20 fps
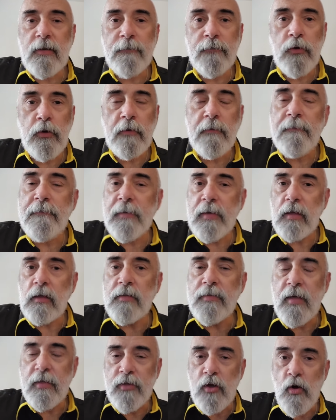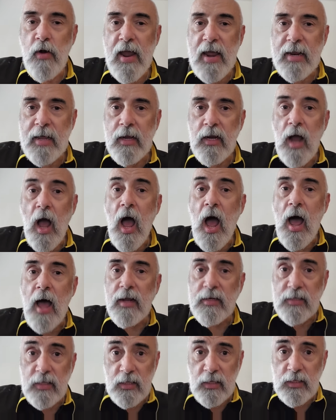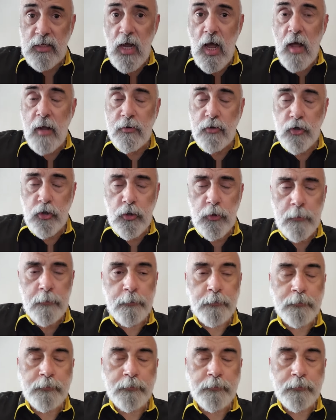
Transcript: If you feel that they're getting hot to the touch,